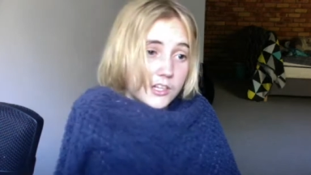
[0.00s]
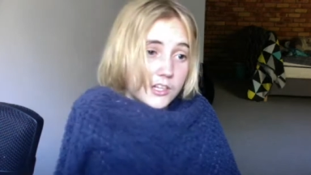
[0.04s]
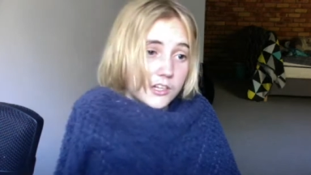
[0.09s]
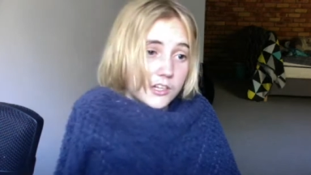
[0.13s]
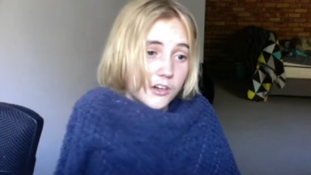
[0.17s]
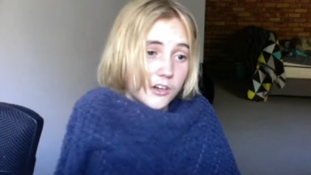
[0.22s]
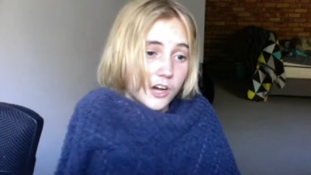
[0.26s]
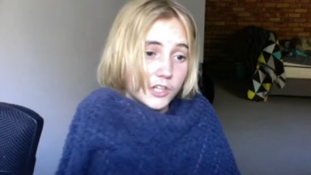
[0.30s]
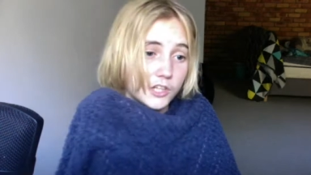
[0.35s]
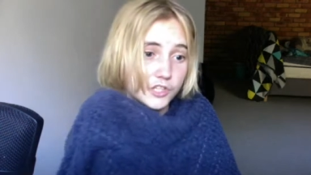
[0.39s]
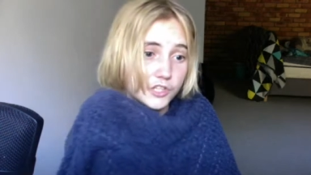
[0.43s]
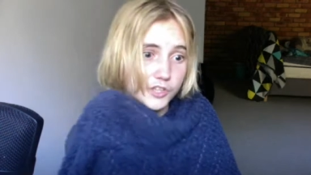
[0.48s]

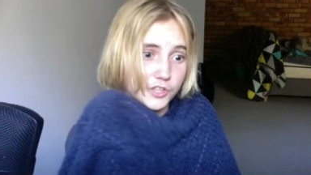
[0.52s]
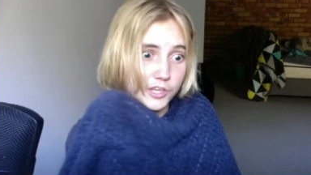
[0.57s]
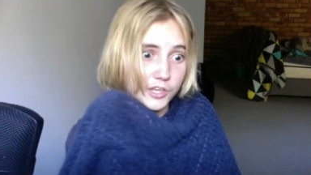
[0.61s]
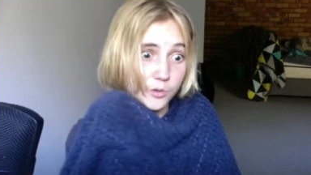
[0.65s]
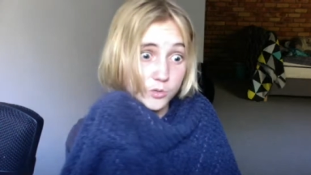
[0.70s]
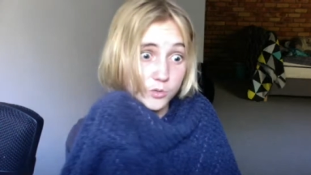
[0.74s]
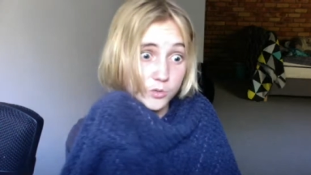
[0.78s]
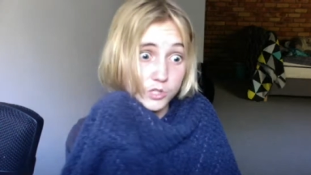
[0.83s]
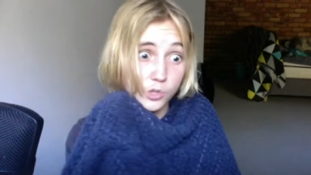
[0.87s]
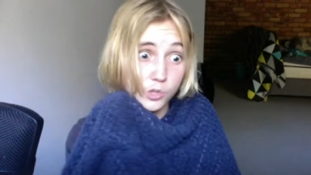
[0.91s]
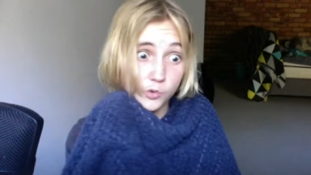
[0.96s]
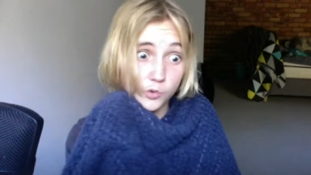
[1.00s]
I used to think it
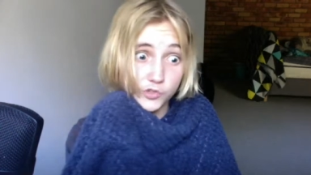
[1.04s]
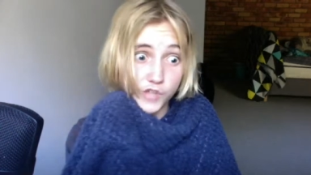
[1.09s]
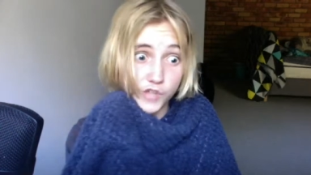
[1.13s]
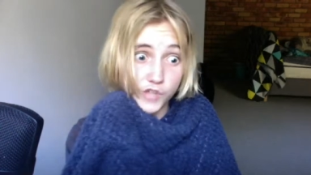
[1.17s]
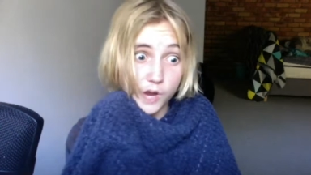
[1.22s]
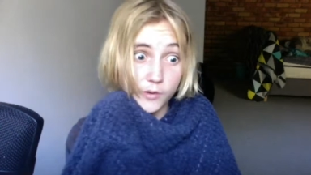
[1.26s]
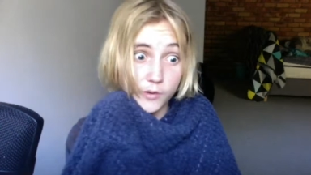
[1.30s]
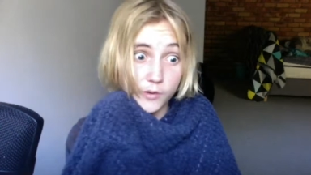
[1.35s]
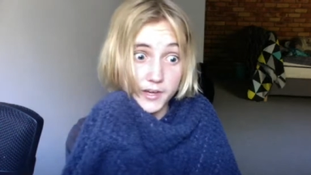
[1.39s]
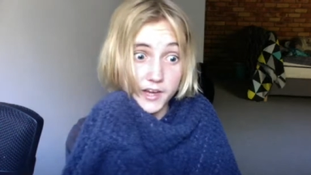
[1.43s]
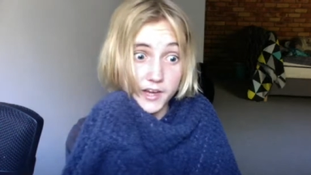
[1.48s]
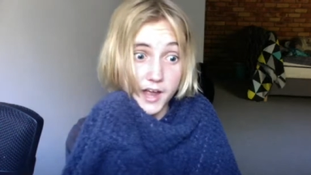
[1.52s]
was so
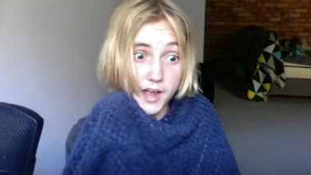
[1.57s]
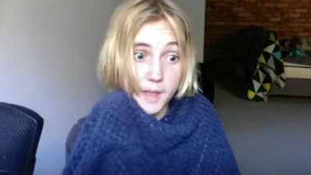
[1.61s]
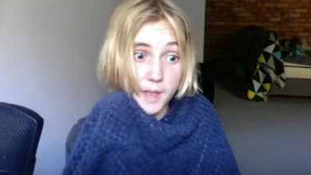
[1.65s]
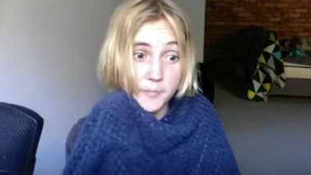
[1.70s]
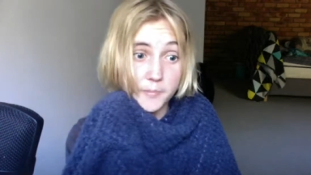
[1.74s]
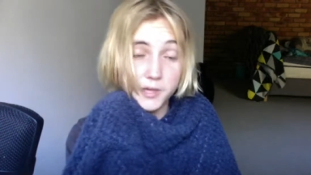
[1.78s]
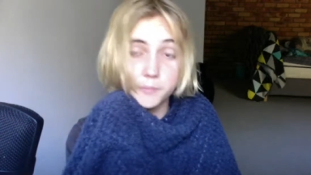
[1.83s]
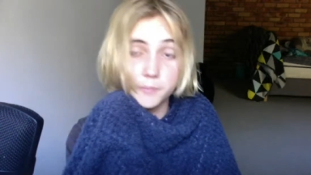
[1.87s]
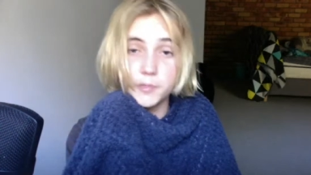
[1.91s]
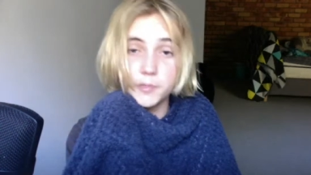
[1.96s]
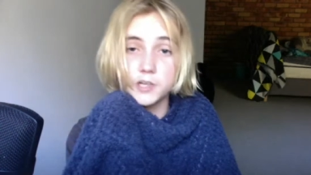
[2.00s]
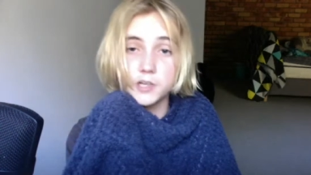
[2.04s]
scary and
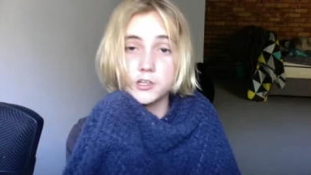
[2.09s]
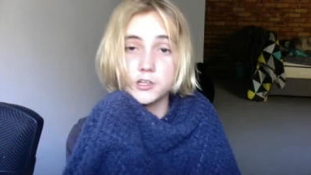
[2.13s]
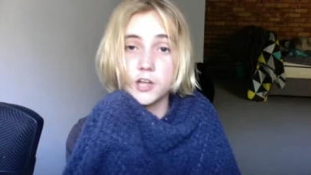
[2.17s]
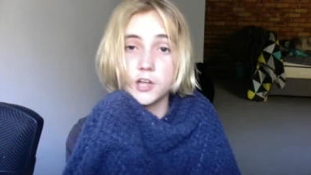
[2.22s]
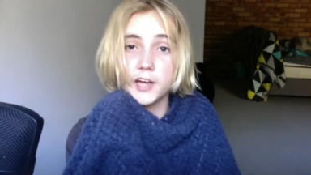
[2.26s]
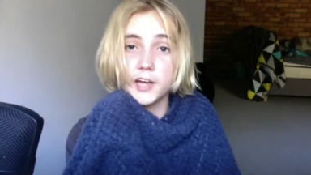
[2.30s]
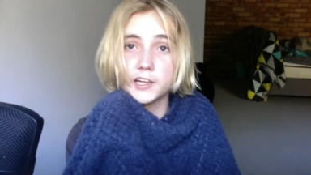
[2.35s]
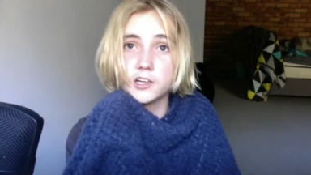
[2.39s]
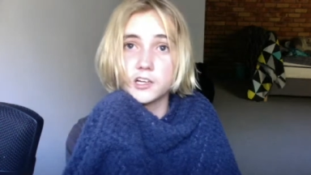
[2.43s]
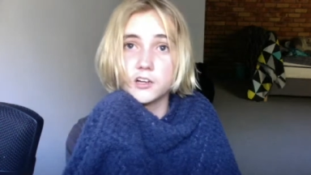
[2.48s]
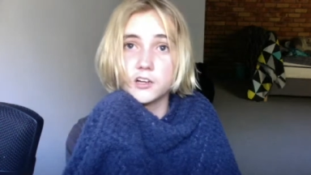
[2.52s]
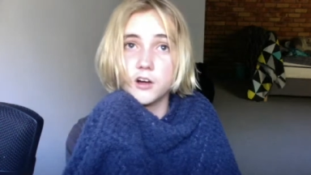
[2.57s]
epic, but like
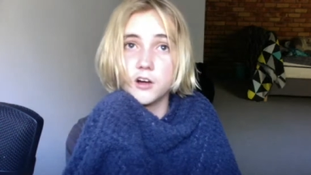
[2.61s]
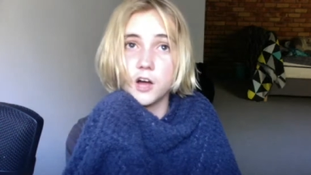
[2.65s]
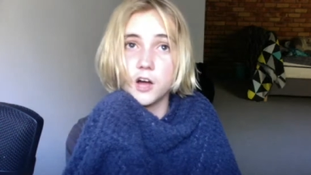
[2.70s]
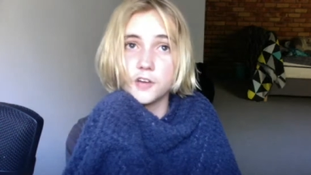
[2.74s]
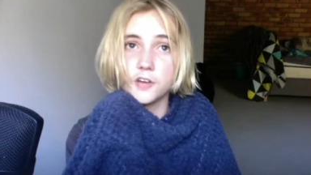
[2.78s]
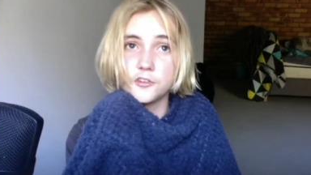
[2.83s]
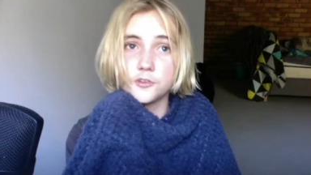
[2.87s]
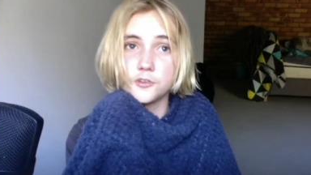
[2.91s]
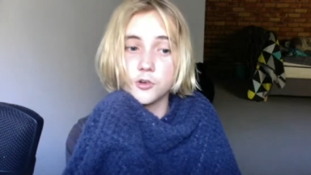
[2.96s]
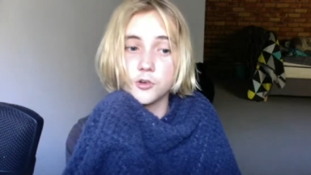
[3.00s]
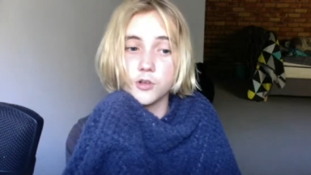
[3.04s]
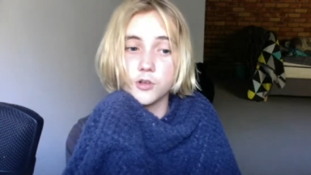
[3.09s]
I just
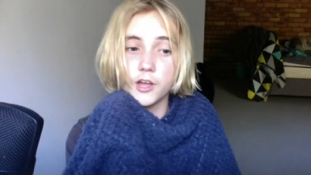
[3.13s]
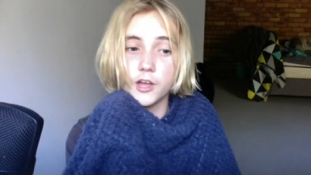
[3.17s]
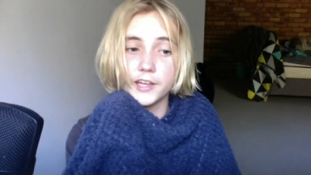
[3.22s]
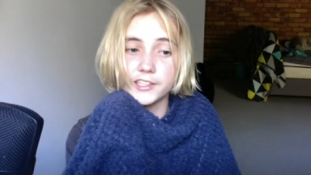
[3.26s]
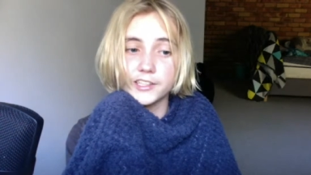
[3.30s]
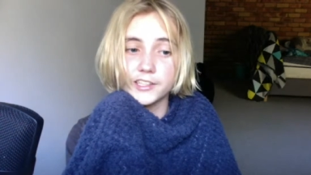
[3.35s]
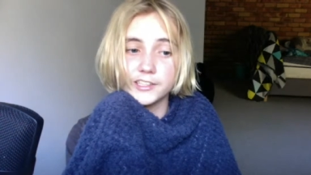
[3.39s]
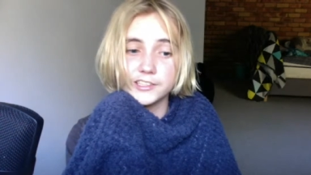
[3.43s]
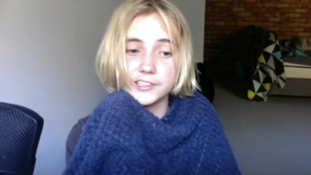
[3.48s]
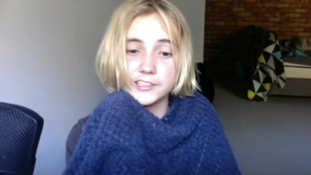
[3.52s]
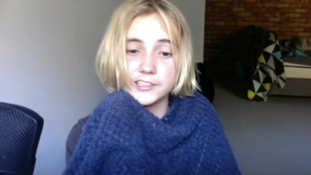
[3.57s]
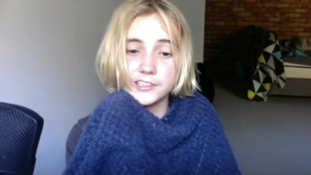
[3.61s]
don't like
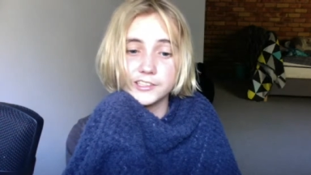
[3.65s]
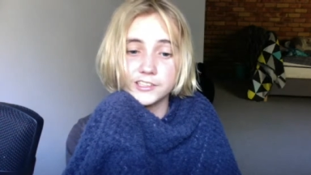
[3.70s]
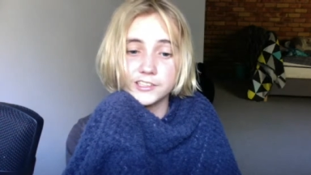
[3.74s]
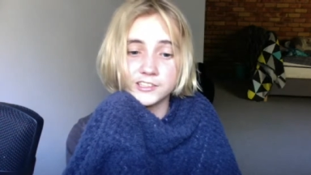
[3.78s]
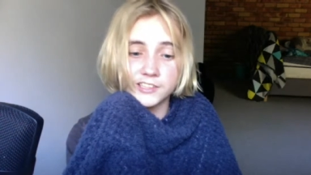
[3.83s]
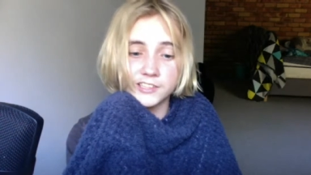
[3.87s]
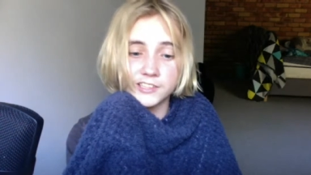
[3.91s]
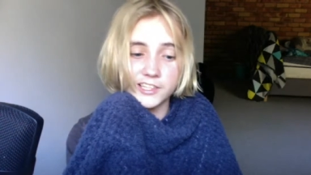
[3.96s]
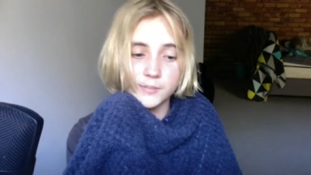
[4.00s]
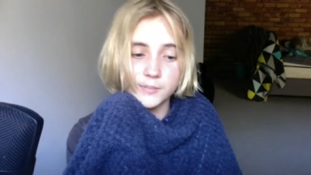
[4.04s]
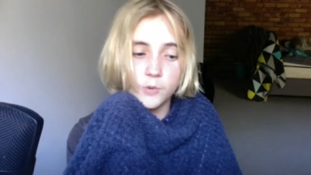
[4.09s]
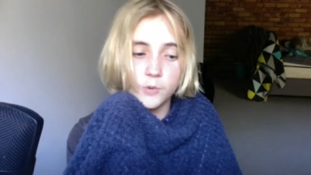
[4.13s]
it
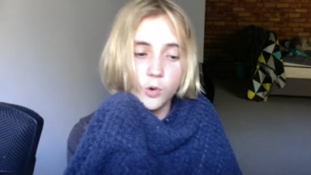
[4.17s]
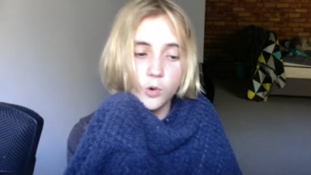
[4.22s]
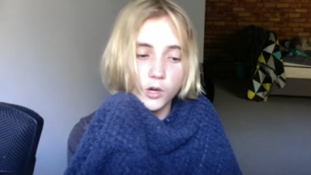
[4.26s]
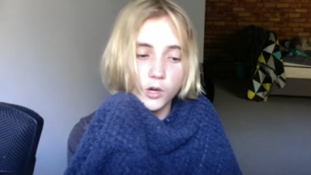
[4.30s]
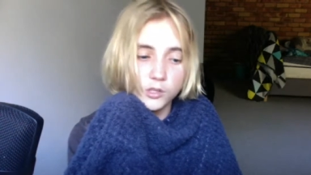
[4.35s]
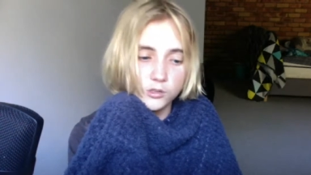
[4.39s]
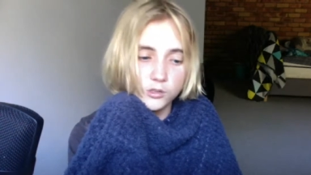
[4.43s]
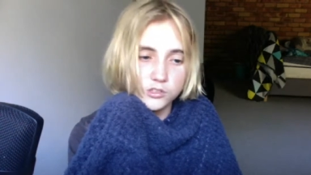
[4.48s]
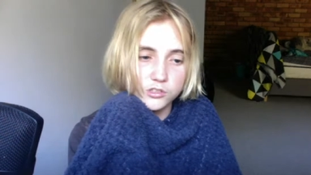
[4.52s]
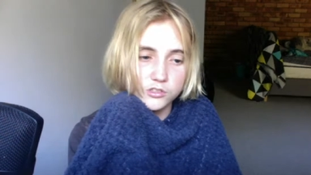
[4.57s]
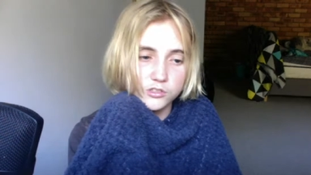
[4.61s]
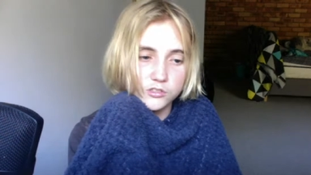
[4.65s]
anymore. It
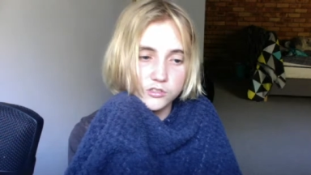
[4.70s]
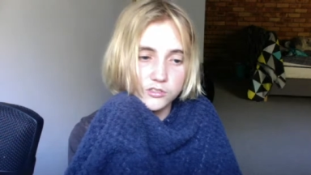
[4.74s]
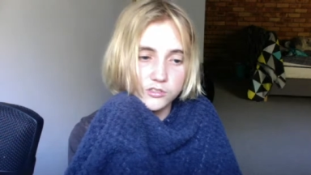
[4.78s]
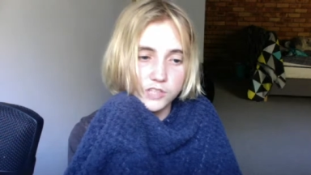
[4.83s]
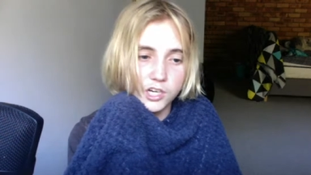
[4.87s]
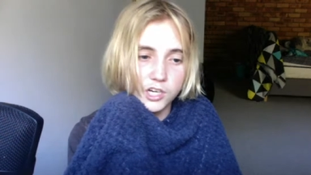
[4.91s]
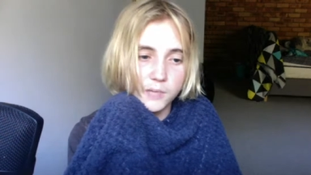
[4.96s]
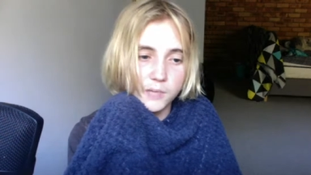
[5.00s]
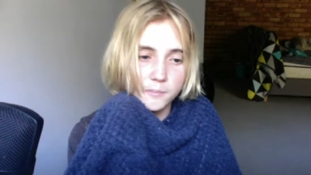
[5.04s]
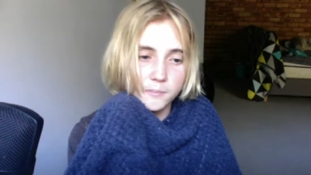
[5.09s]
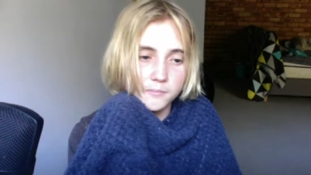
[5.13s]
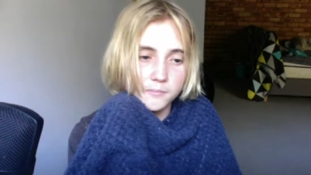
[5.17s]
looks
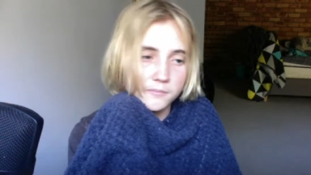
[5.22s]
dumb.